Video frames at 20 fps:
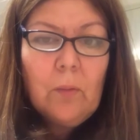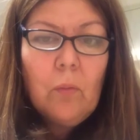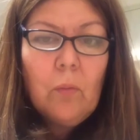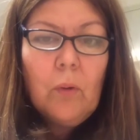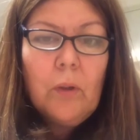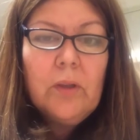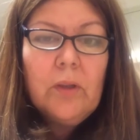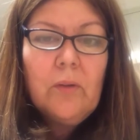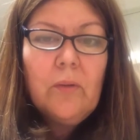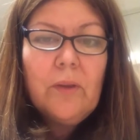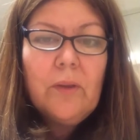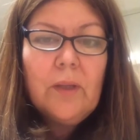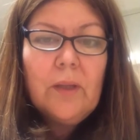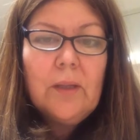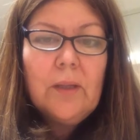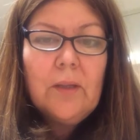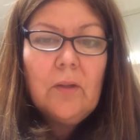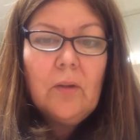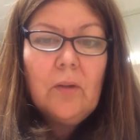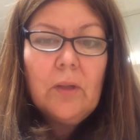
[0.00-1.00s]
Where do you
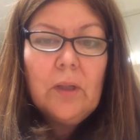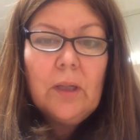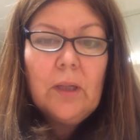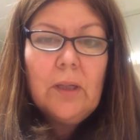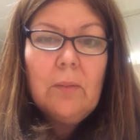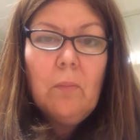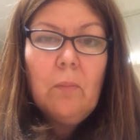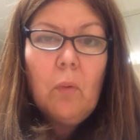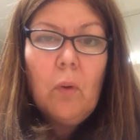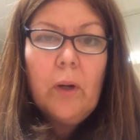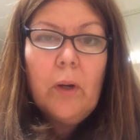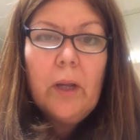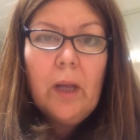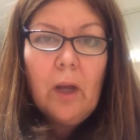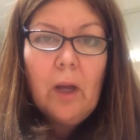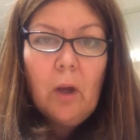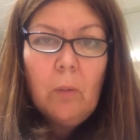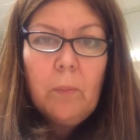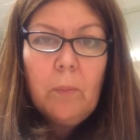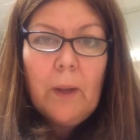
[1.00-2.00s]
think you're getting more
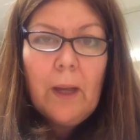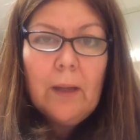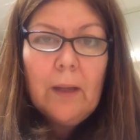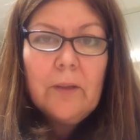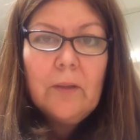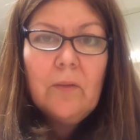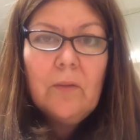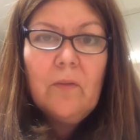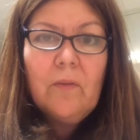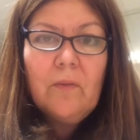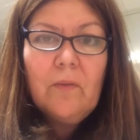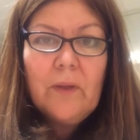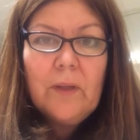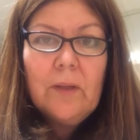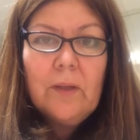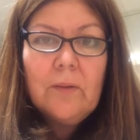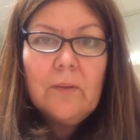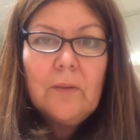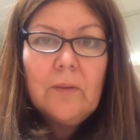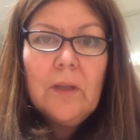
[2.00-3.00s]
help? How do you
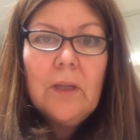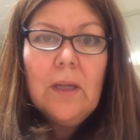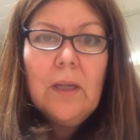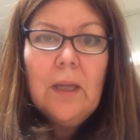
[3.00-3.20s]
feel?